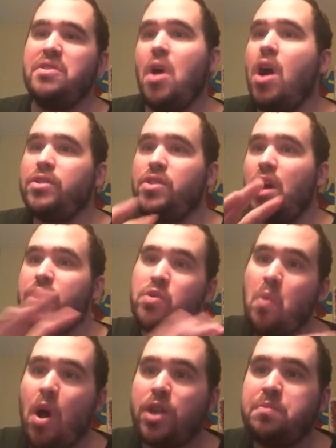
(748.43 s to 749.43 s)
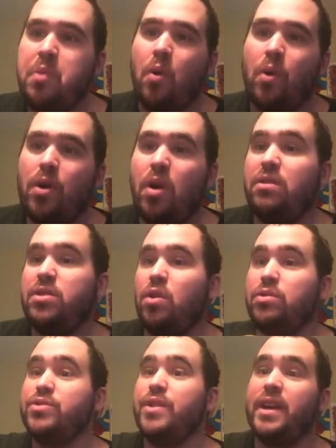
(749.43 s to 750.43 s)
not to watch porno,
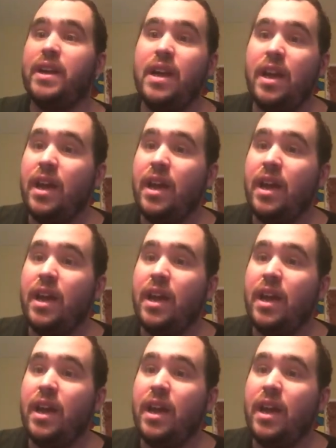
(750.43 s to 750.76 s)
don't drink